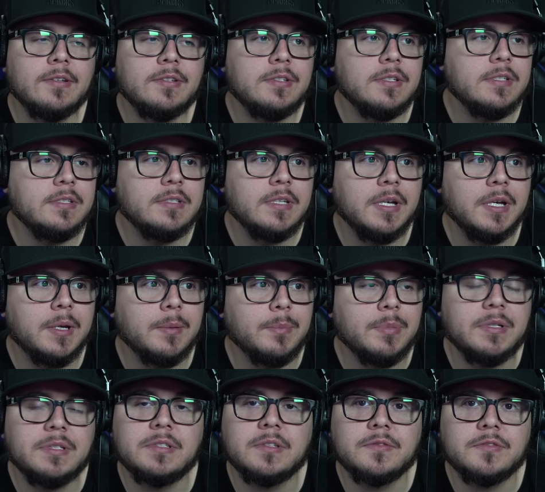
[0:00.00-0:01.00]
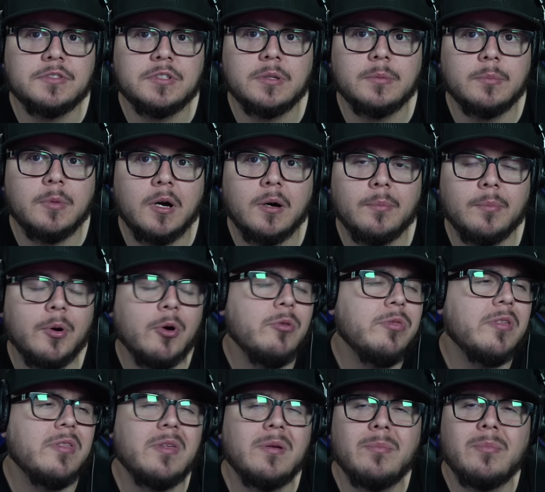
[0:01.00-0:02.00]
she's a piece of shit, mom.
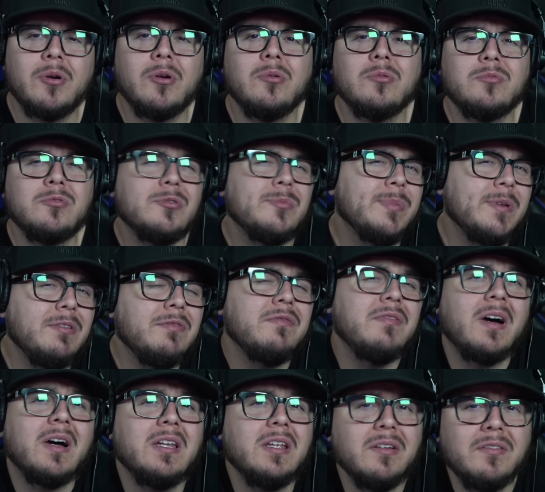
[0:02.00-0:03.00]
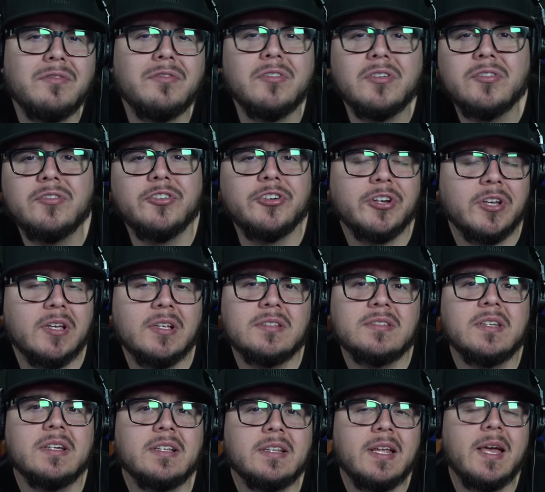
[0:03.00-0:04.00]
Both of them, bro. To be fighting in front of your kids
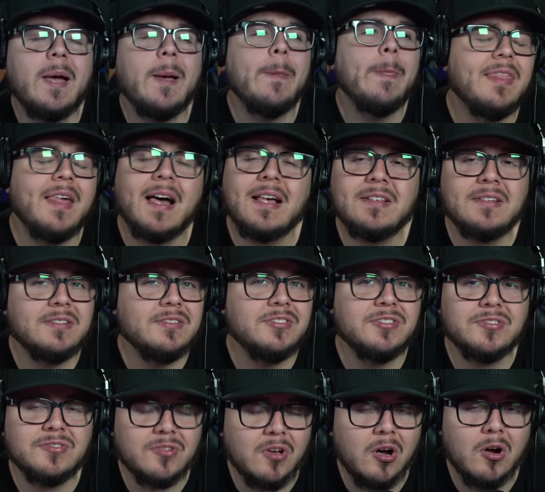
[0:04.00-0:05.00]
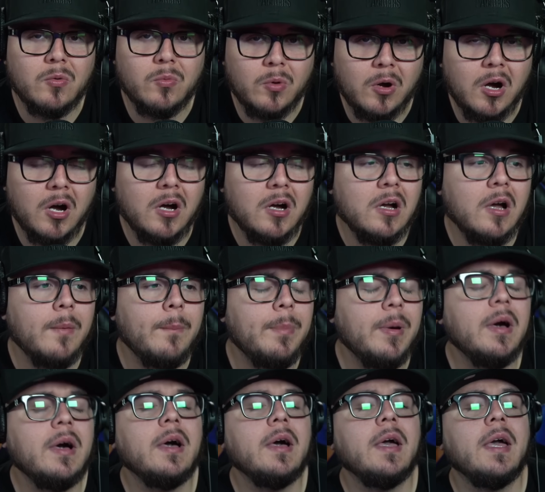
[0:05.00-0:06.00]
like that, that is just all wrong.
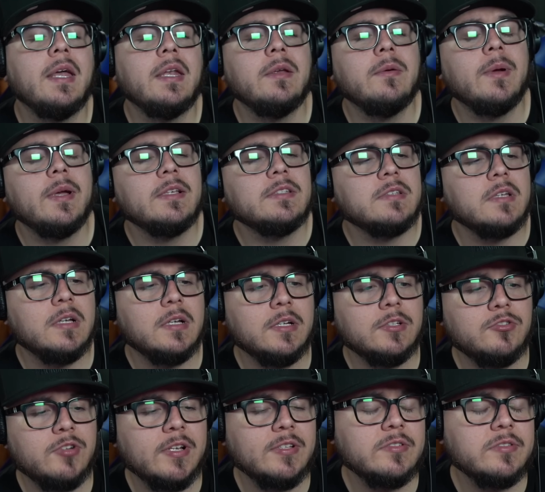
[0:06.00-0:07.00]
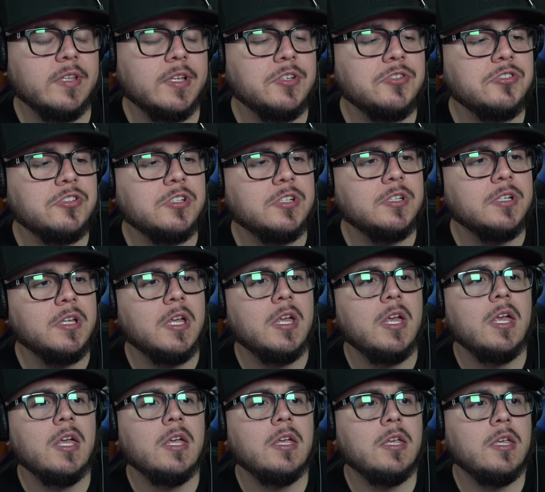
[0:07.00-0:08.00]
But anyways, translation,
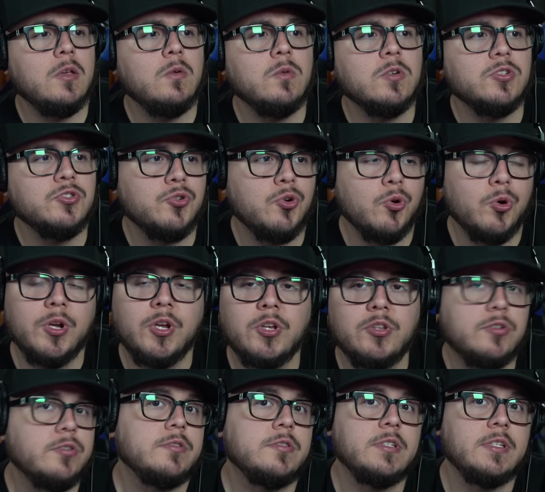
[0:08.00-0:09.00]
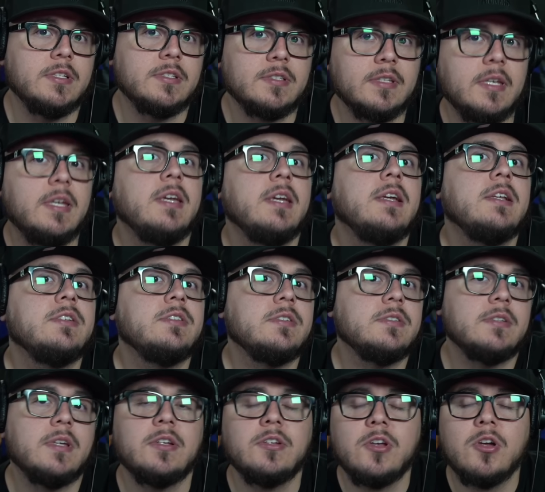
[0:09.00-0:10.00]
he was going to see his kid. She
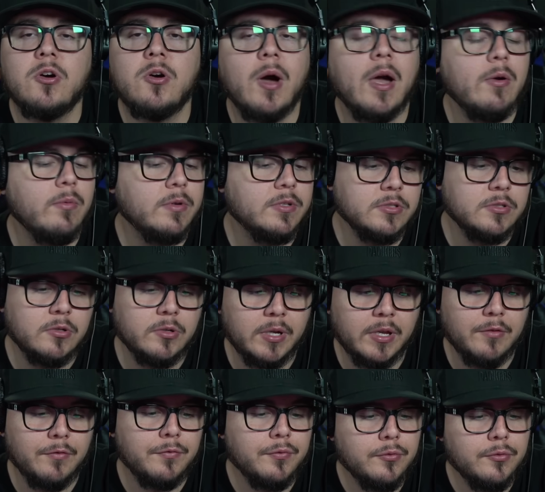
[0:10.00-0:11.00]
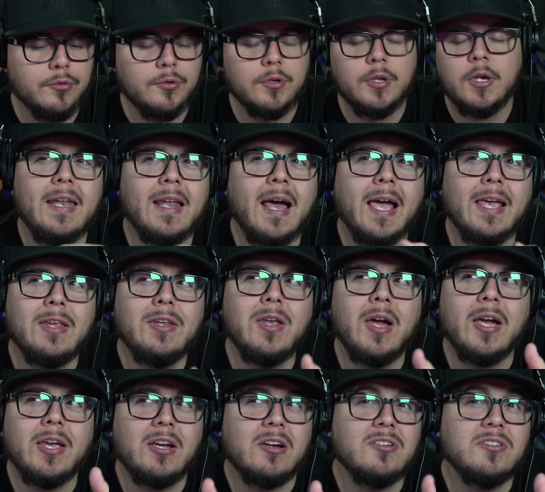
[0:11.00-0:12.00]
said, yo, I went to go get food. And
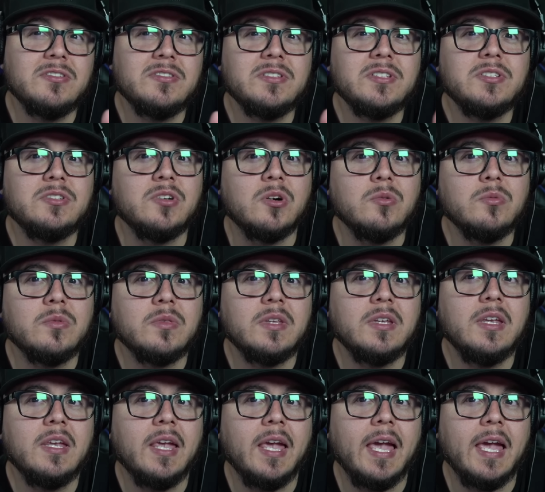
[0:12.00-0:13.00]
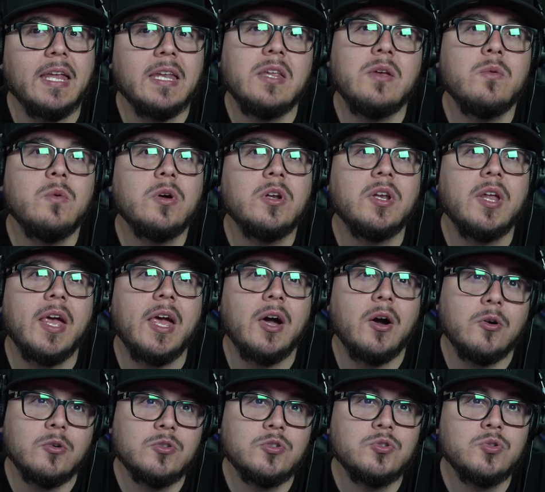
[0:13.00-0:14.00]
I honestly don't think anyone
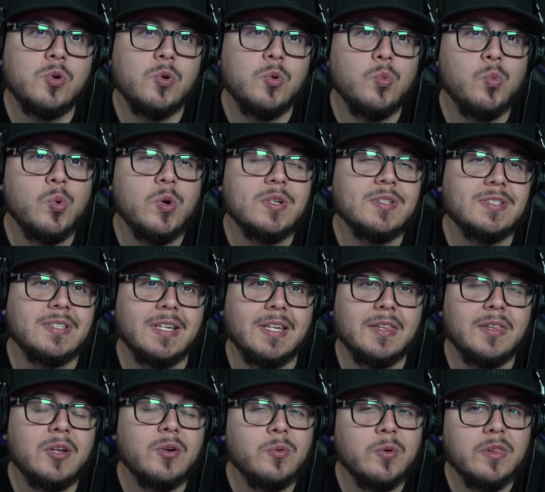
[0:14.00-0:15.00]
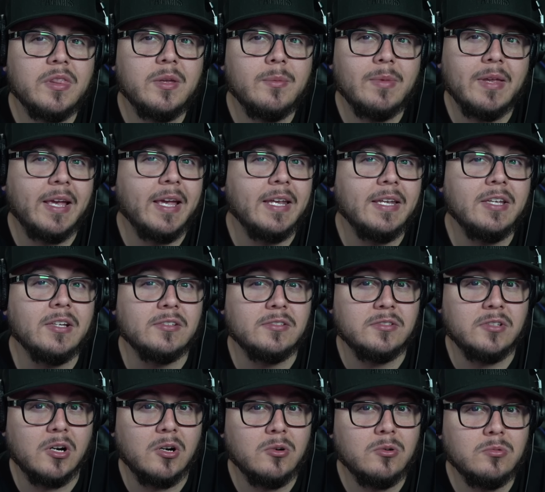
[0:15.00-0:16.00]
else was in there with him, like any
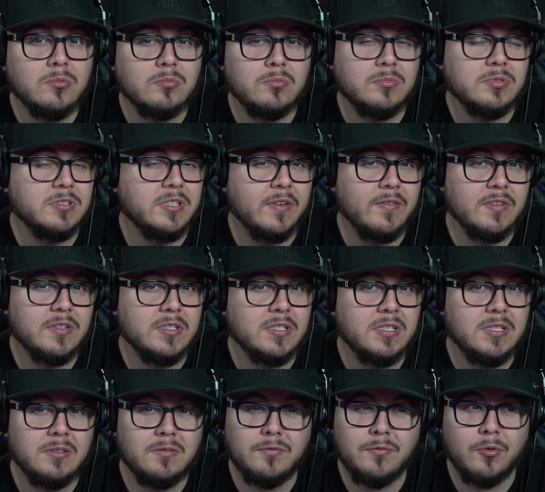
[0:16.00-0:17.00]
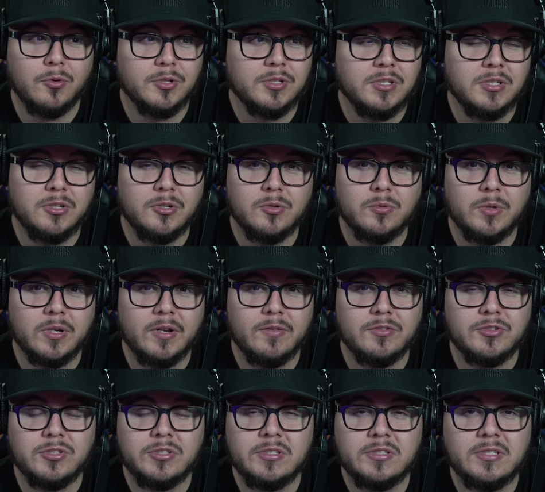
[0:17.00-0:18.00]
adult, 17, 14 year old,
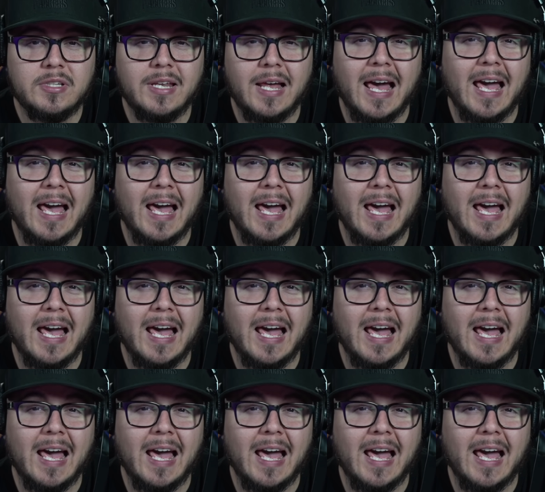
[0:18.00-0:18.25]
whatever she said.